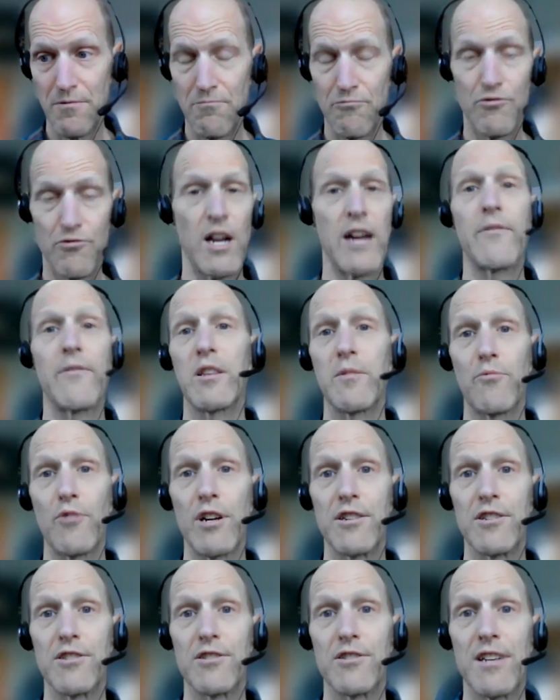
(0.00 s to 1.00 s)
driving the
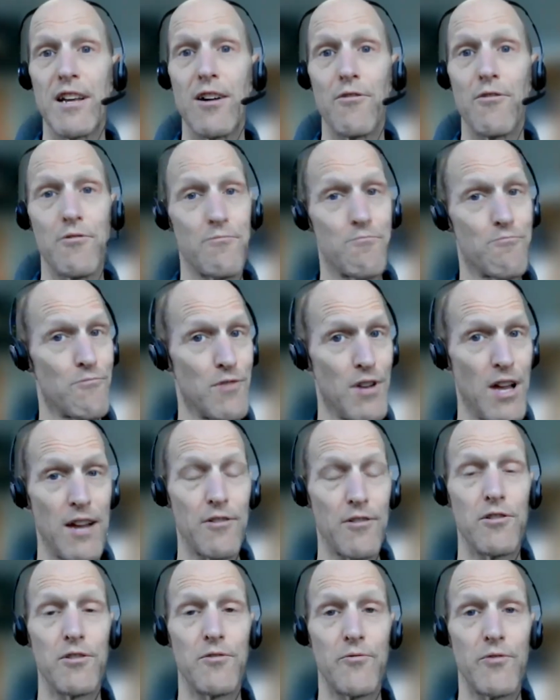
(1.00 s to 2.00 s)
prices down,
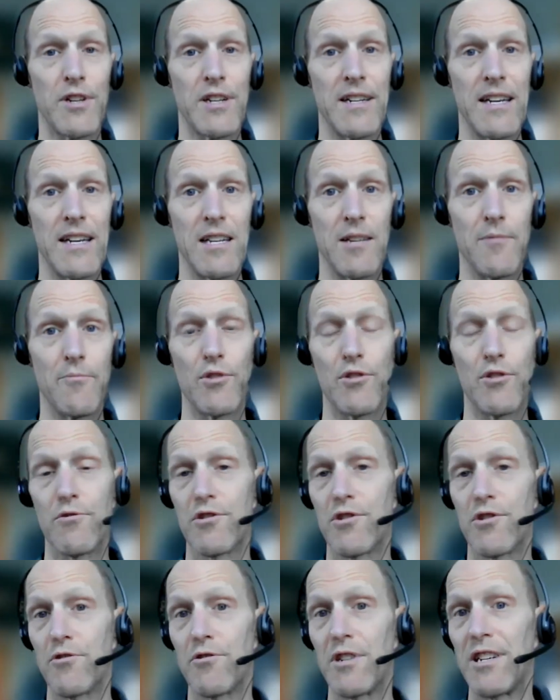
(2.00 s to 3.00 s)
not good for Canadian
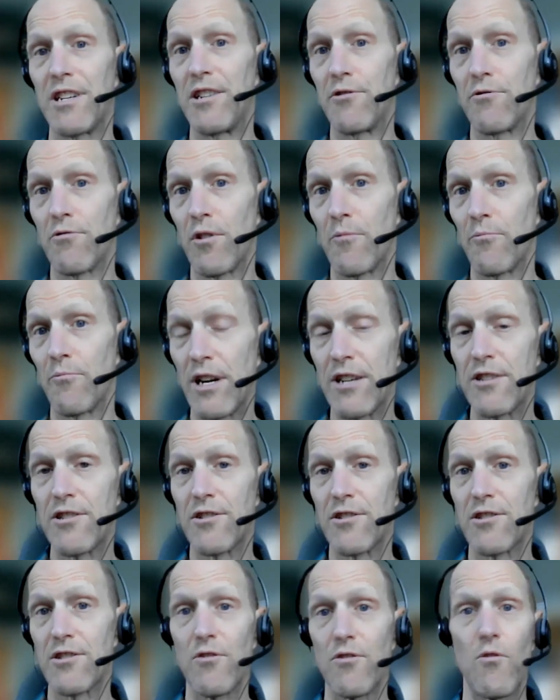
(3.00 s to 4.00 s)
producer either on
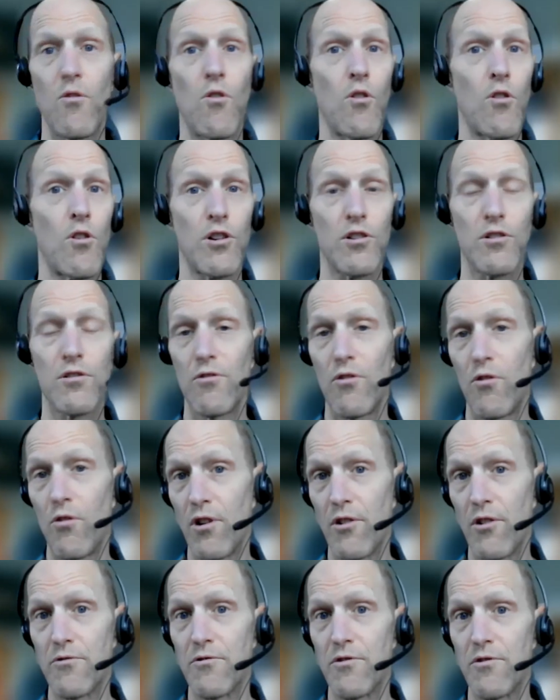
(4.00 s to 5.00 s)
prices or
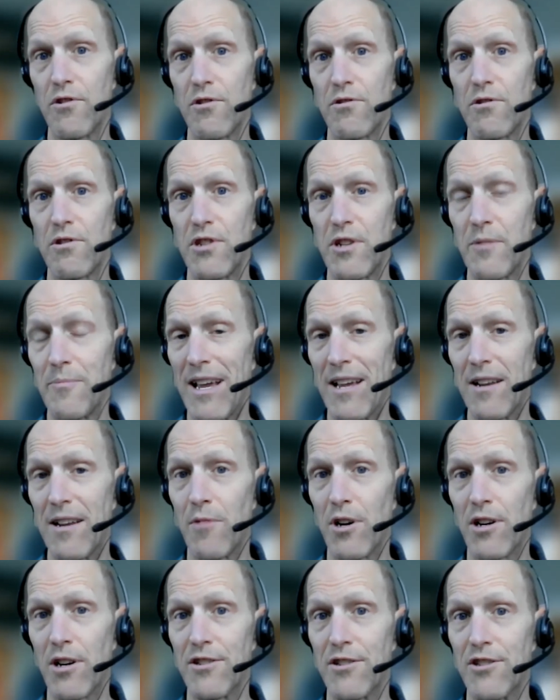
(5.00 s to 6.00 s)
on demand
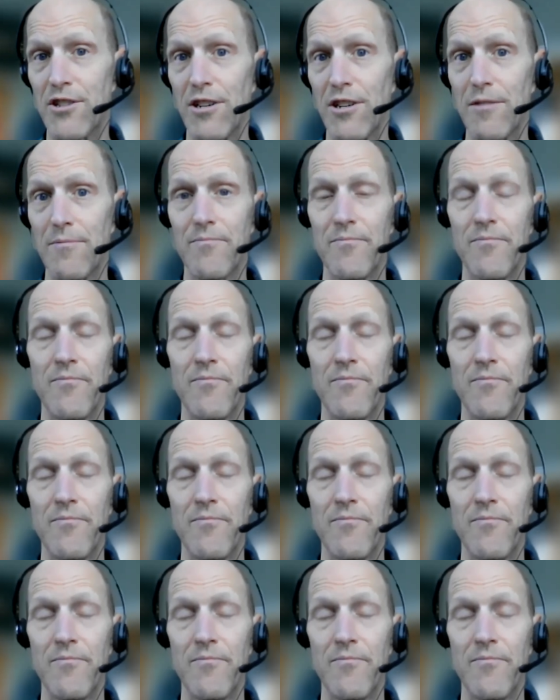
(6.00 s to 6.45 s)
market share.